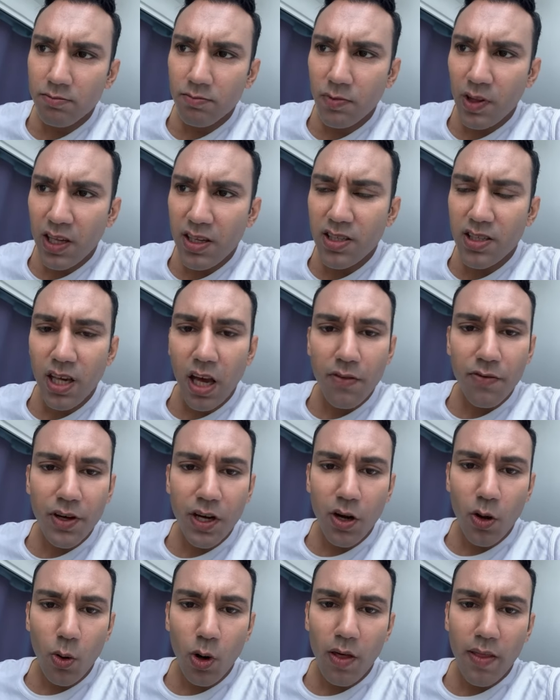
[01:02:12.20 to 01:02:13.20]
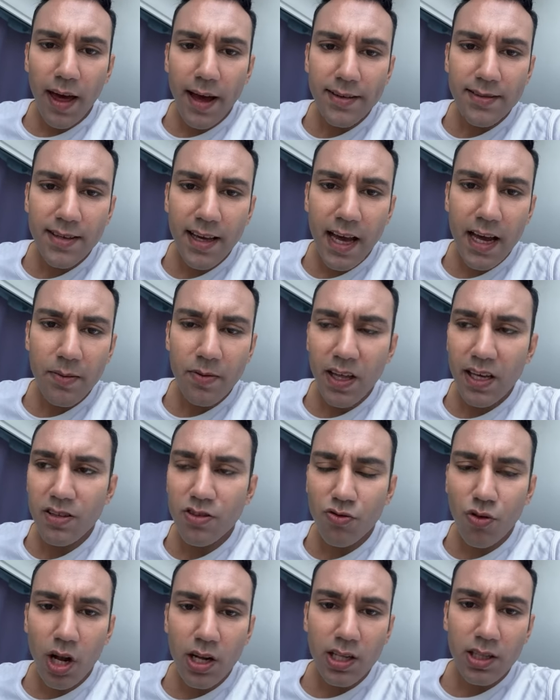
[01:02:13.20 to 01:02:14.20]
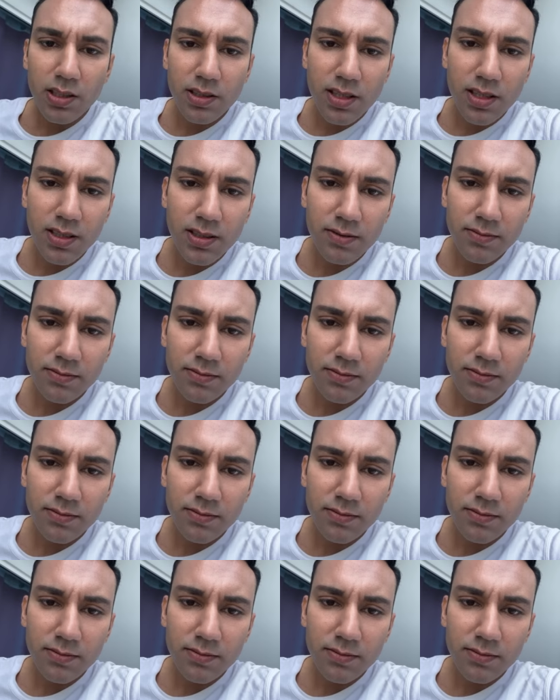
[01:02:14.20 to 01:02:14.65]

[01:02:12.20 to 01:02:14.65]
They suffered all of that time, they struggled.